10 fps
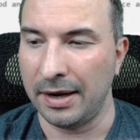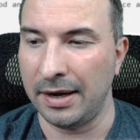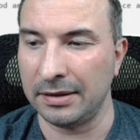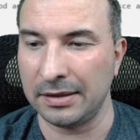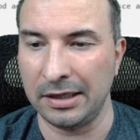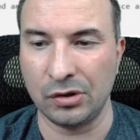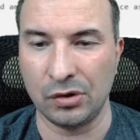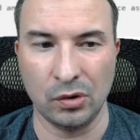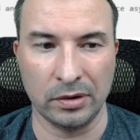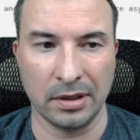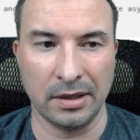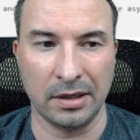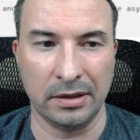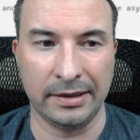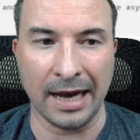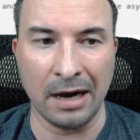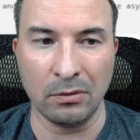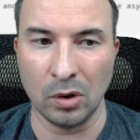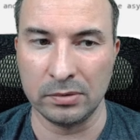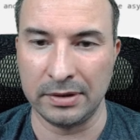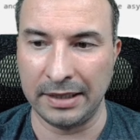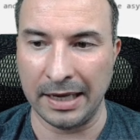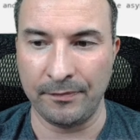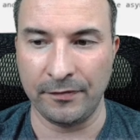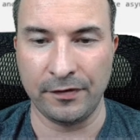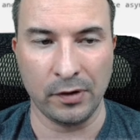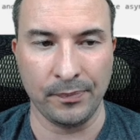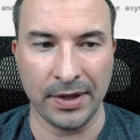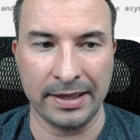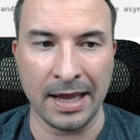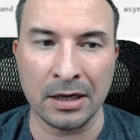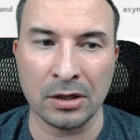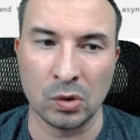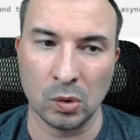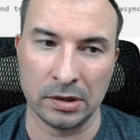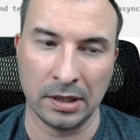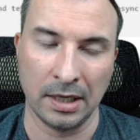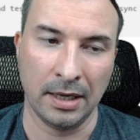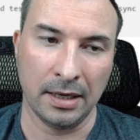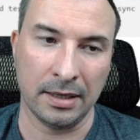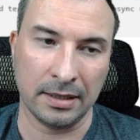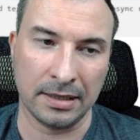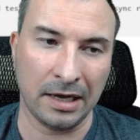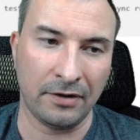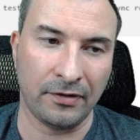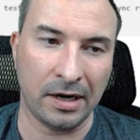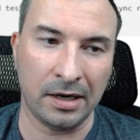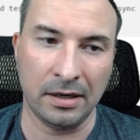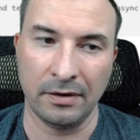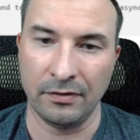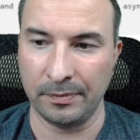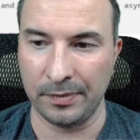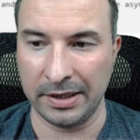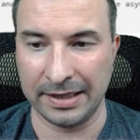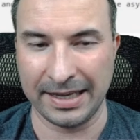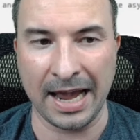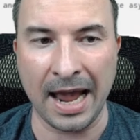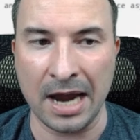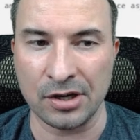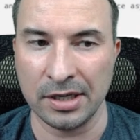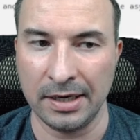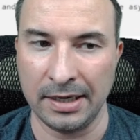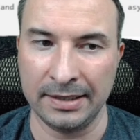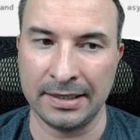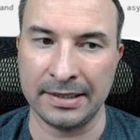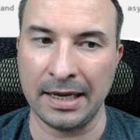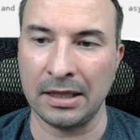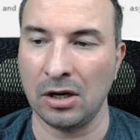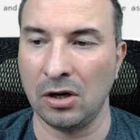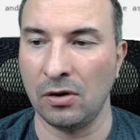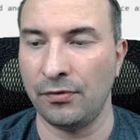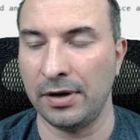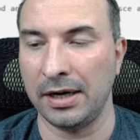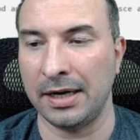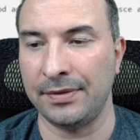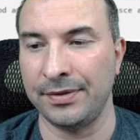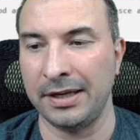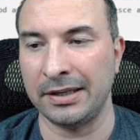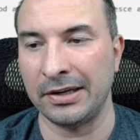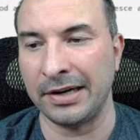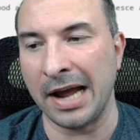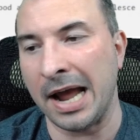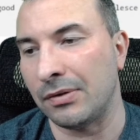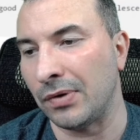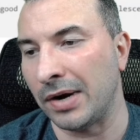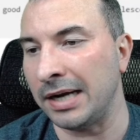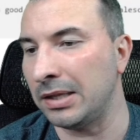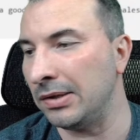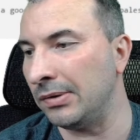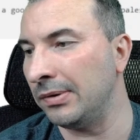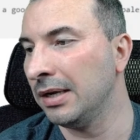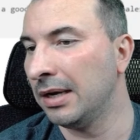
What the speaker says: and it should download them from the Nexus server, from this cache, instead of internet, right? So